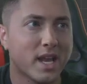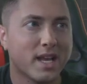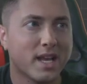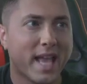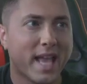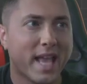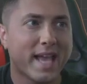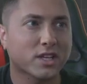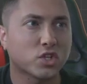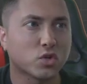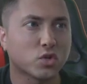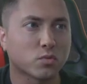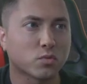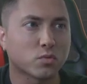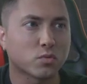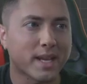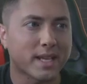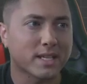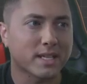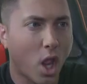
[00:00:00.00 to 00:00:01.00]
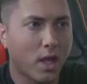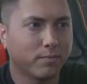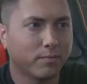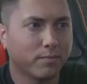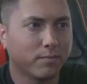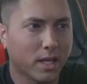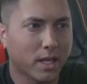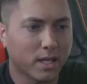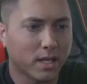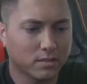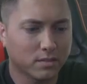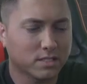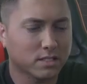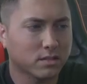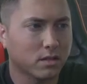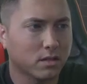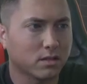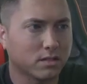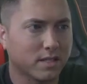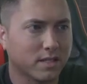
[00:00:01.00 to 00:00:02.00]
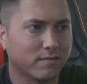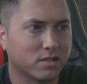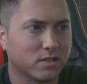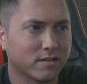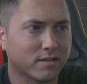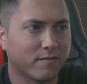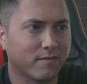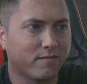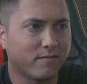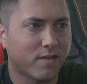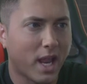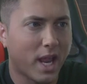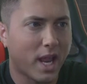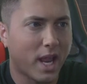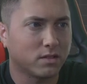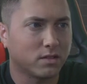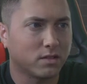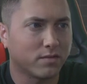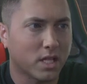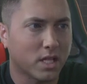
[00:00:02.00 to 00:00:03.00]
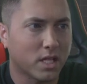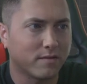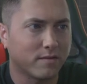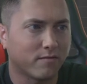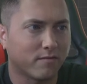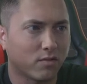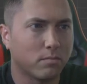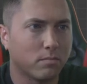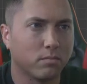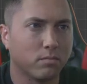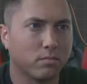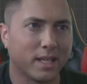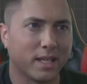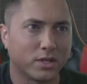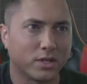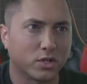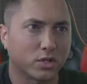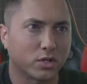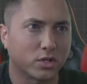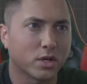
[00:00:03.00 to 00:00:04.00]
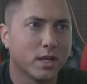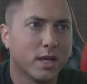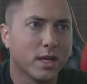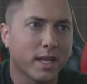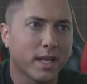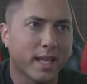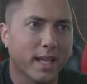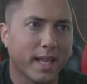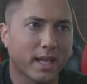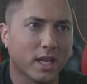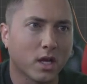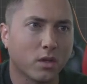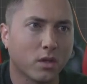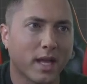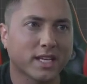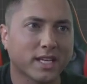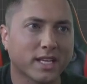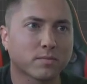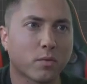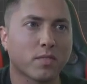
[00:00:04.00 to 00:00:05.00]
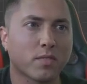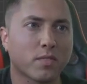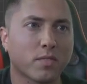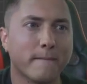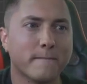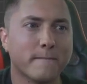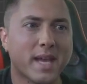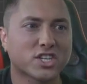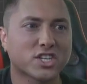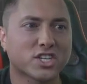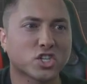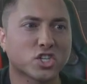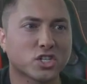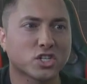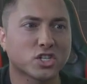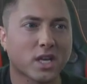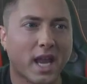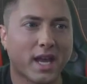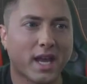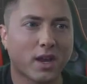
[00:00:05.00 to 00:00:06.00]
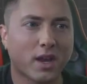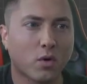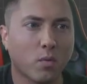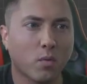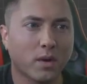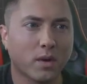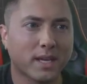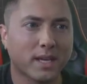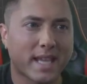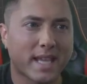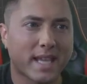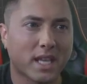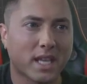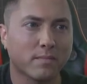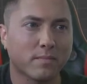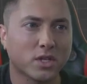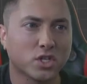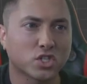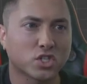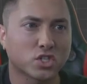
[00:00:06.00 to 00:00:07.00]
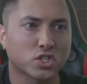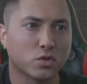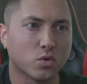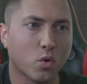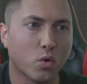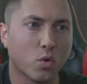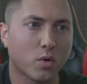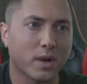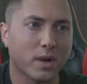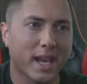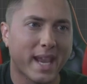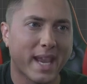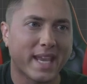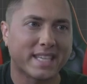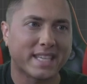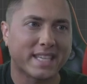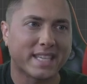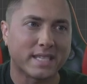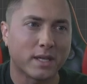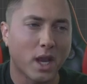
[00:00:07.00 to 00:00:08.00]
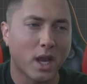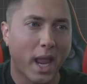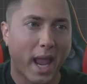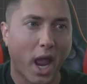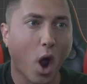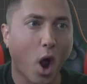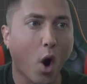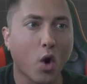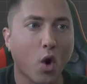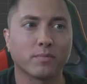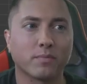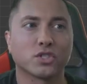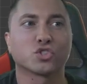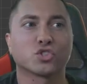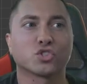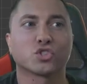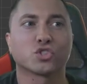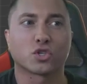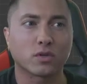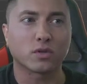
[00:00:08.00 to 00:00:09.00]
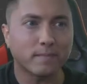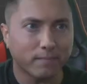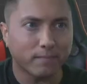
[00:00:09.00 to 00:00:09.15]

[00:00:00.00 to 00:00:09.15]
accurig, and I'm just going to give this a file name from Blender. And I'll export the mesh. I don't want any animation nor any armature.